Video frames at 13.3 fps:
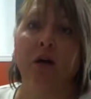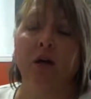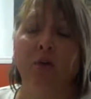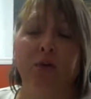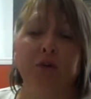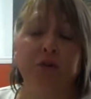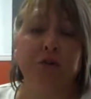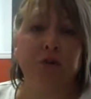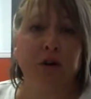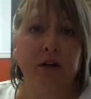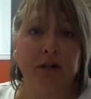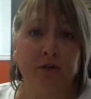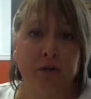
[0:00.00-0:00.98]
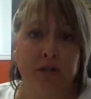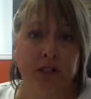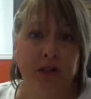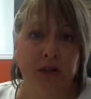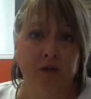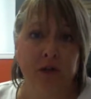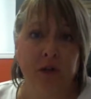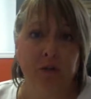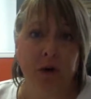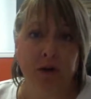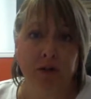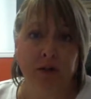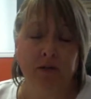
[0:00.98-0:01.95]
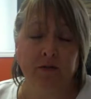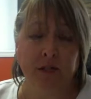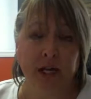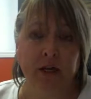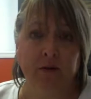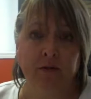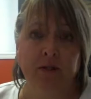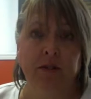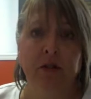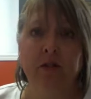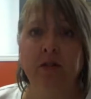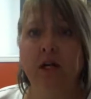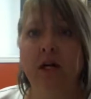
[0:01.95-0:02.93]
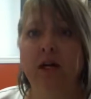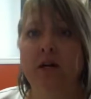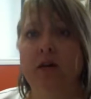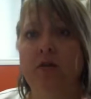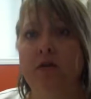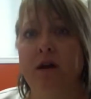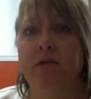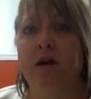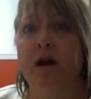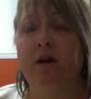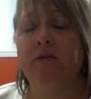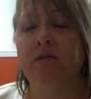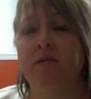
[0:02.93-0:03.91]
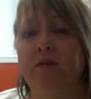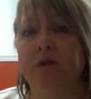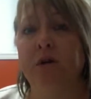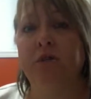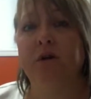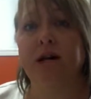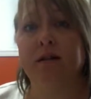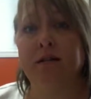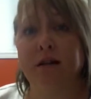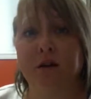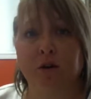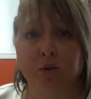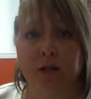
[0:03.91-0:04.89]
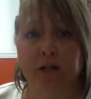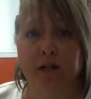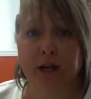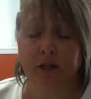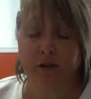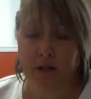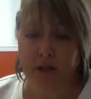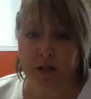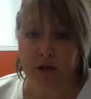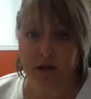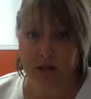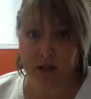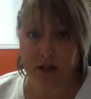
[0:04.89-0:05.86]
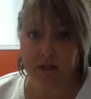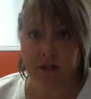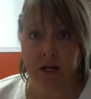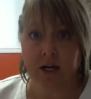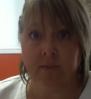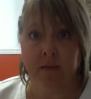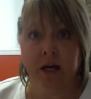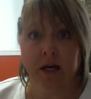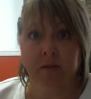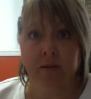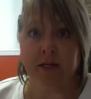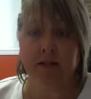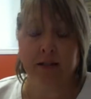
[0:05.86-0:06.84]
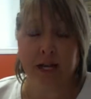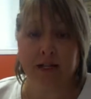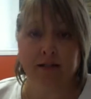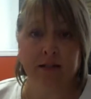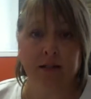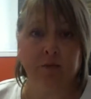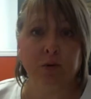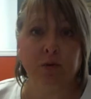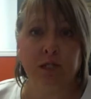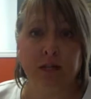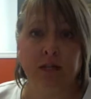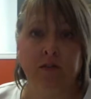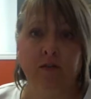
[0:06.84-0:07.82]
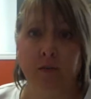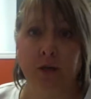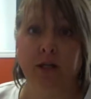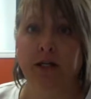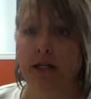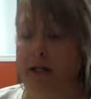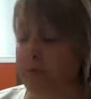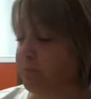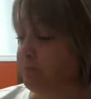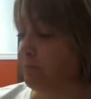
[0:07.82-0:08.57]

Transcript: Once your dog has received a positive titer result, you never have to revaccinate or retiter in the dog's lifetime because it has its protective immunity.